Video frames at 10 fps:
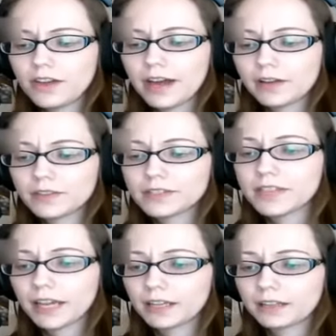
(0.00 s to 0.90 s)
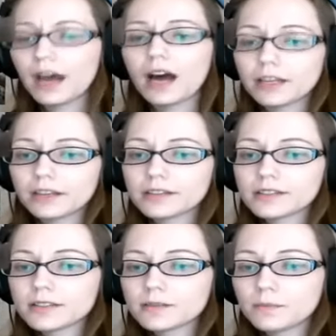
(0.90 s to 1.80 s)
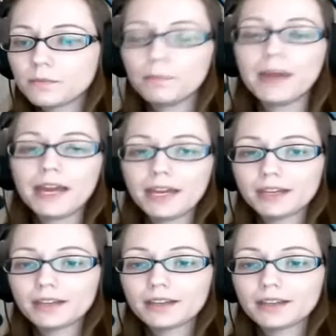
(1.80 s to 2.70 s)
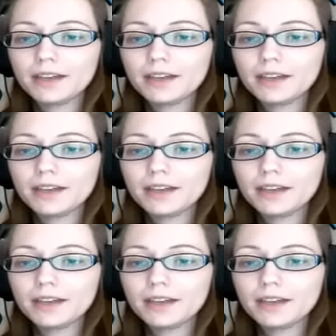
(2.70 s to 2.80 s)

to have the second hottest May